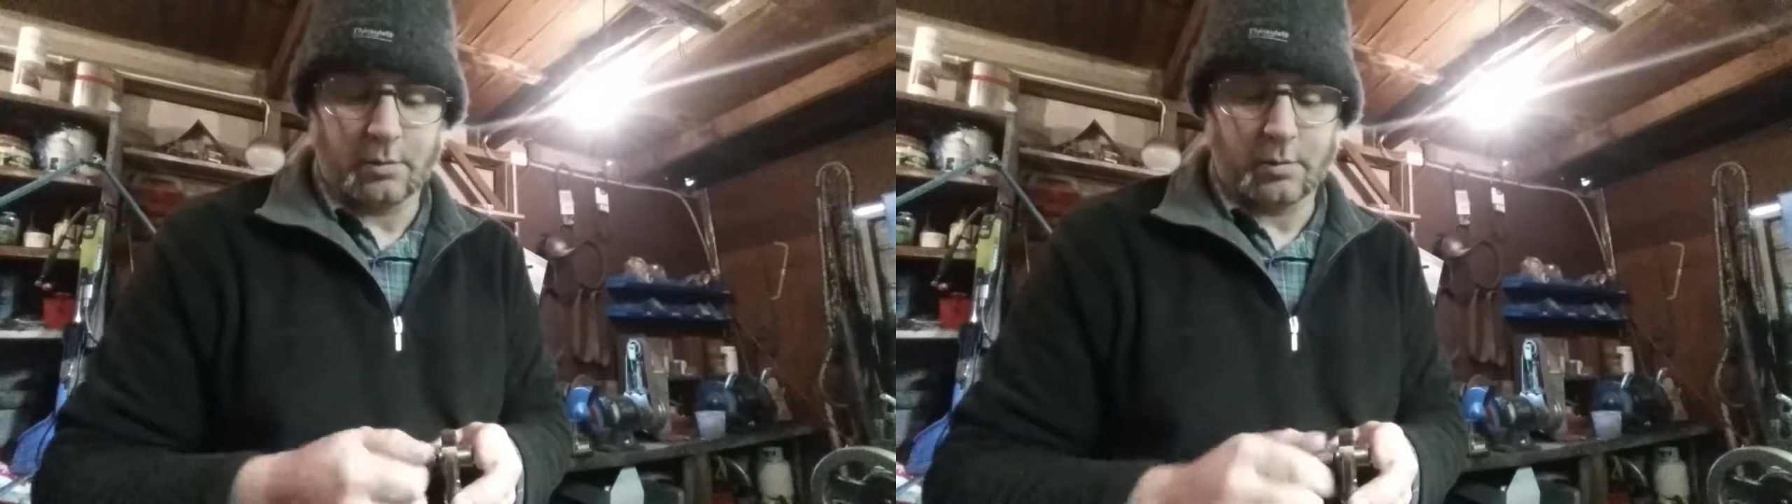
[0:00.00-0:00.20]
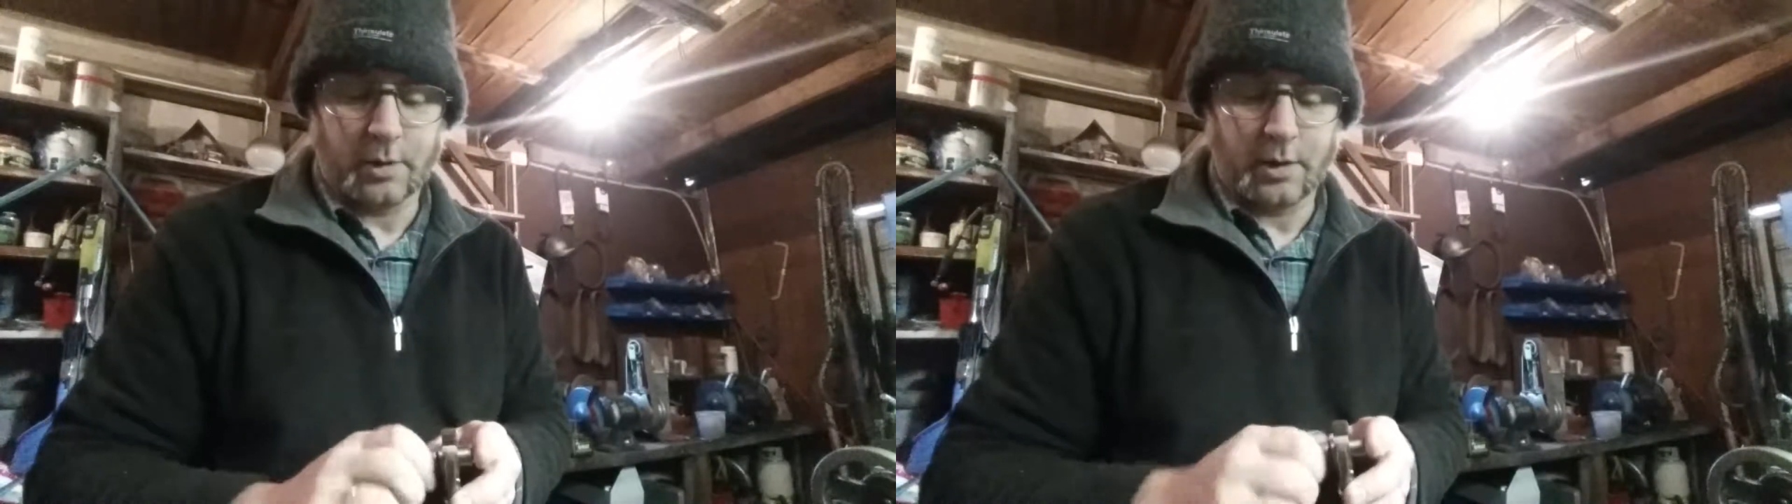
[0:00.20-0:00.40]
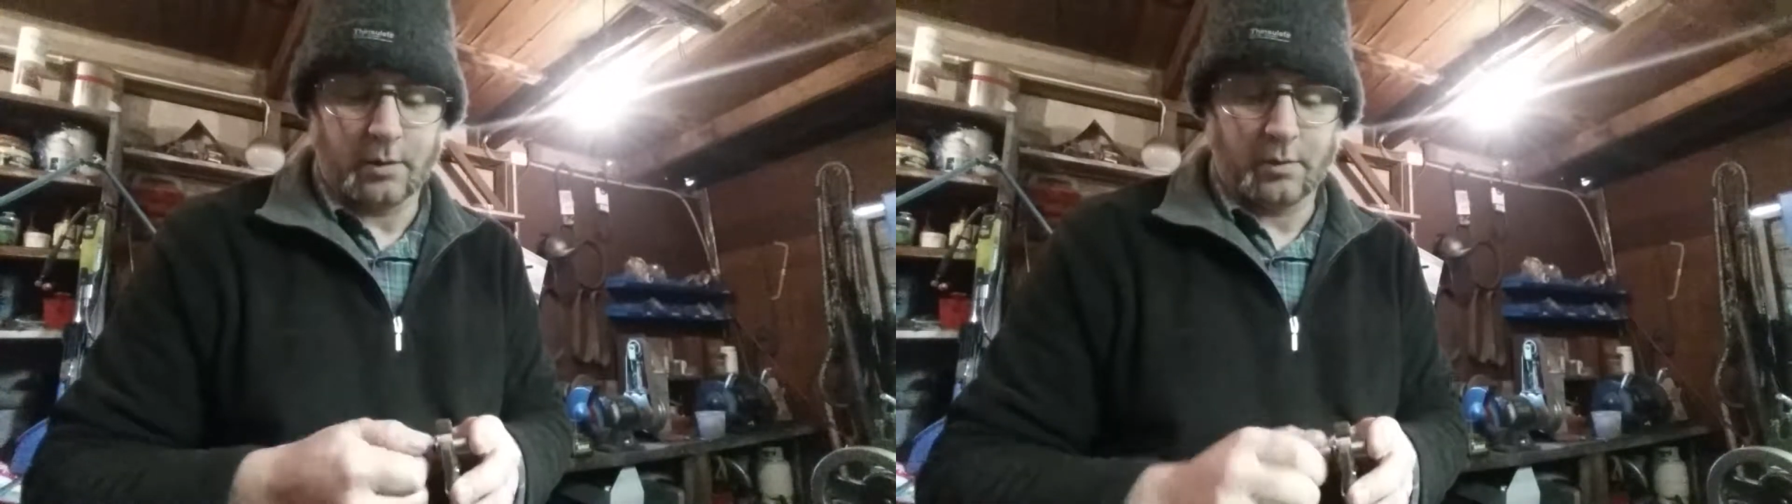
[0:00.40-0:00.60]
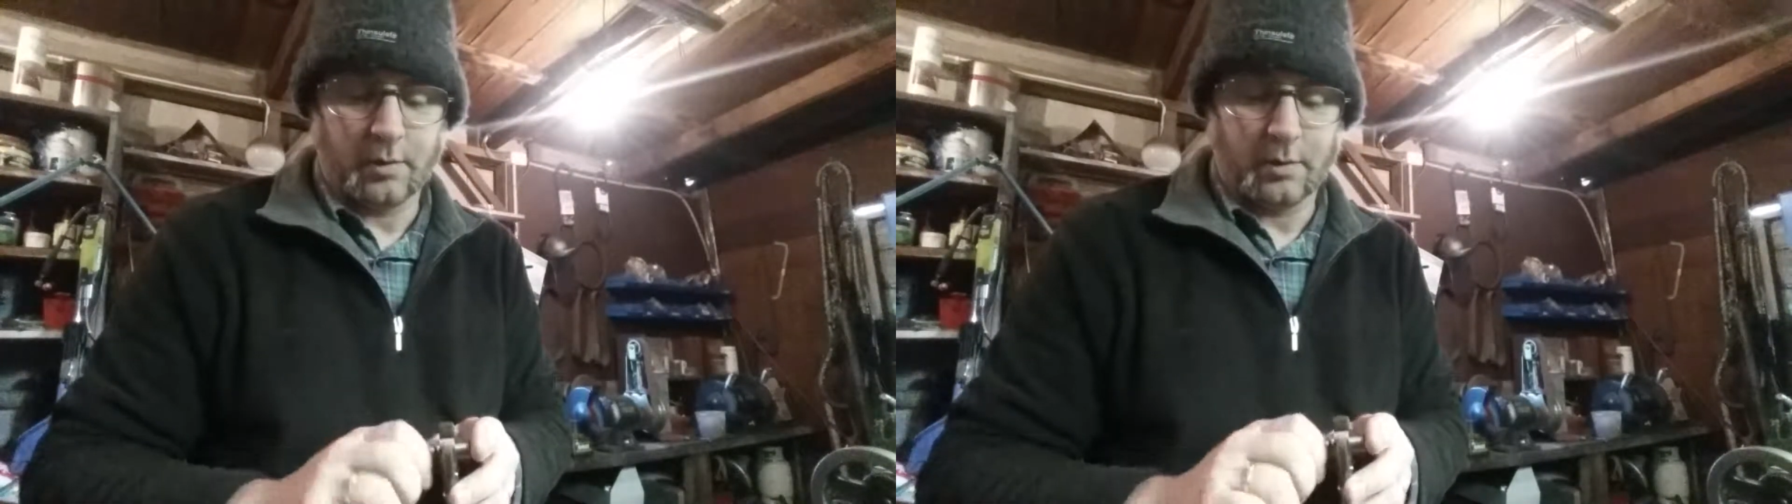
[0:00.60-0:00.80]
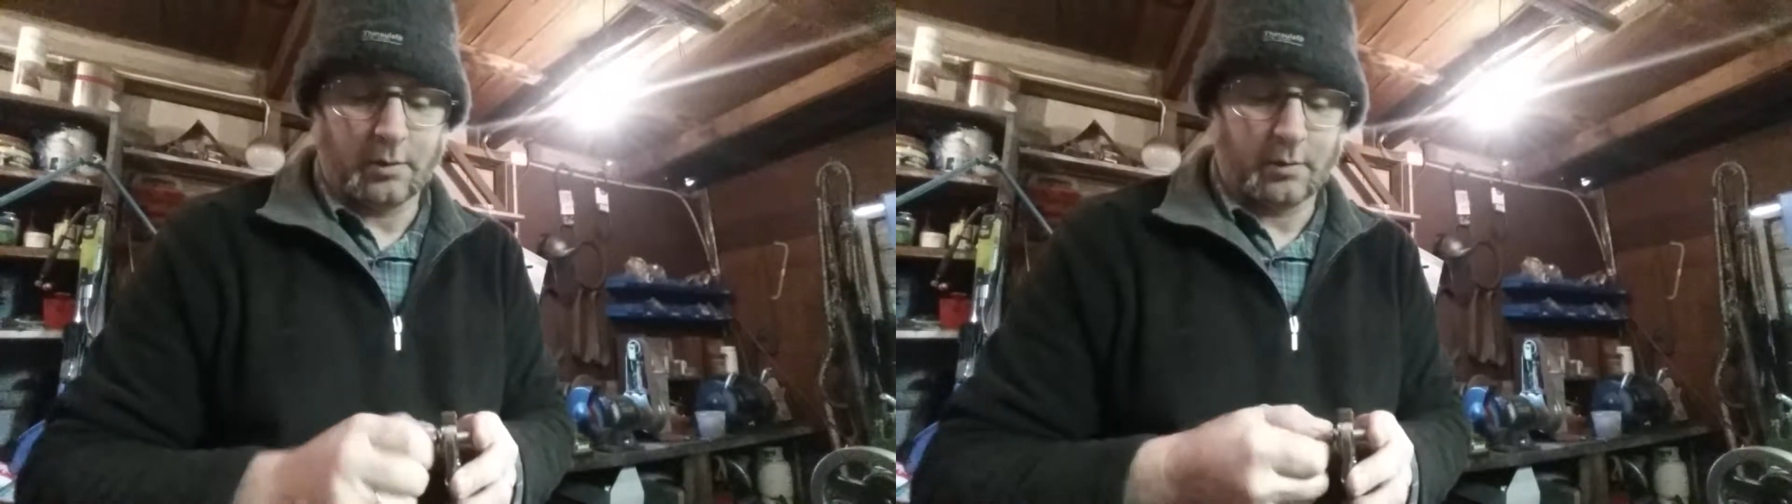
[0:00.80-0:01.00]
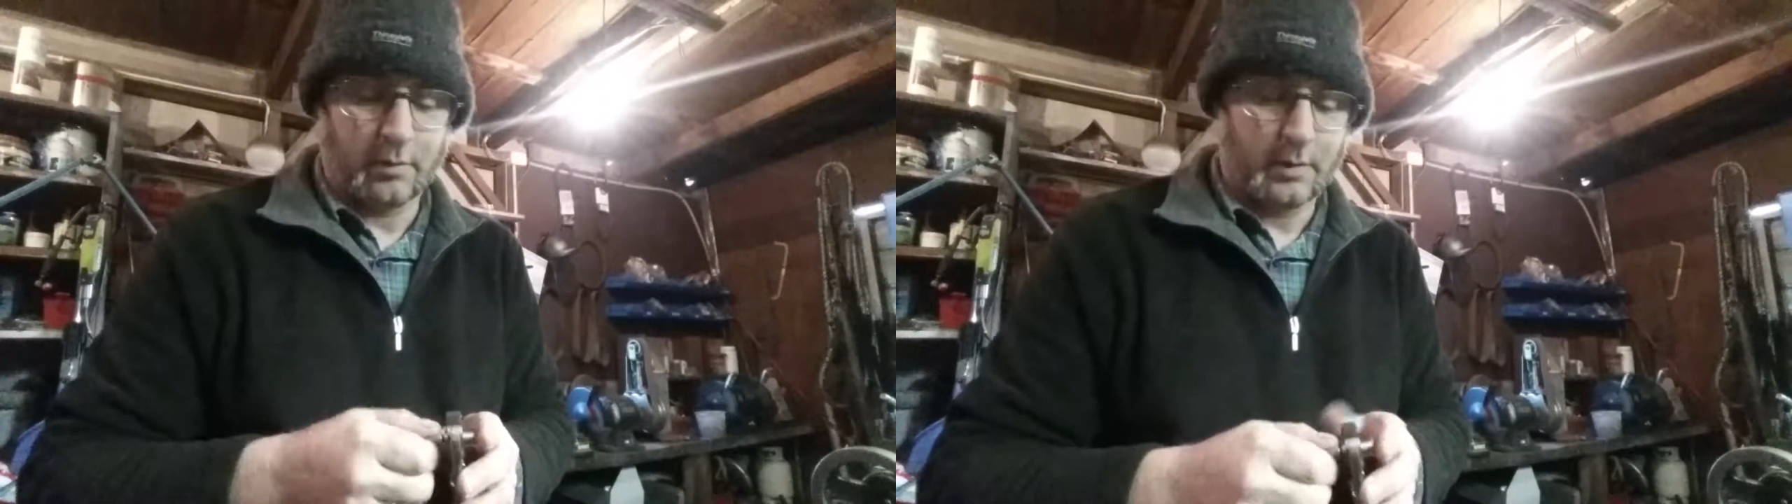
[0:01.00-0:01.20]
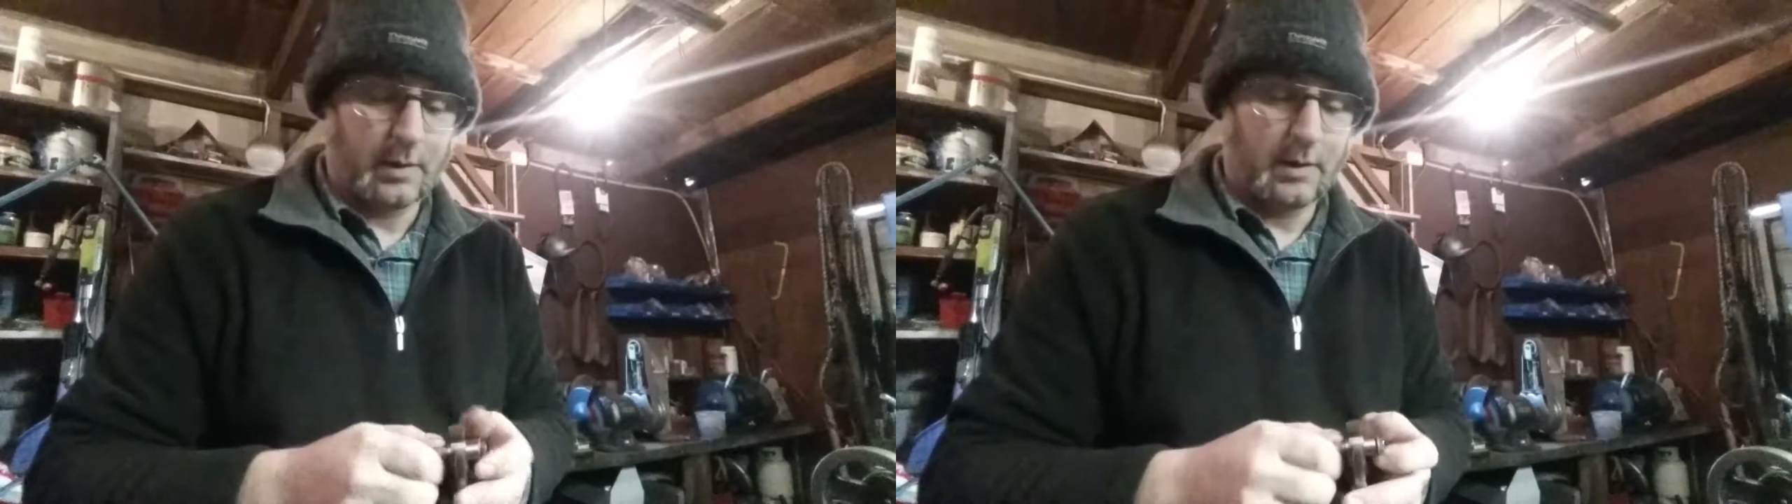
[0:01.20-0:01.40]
but when you're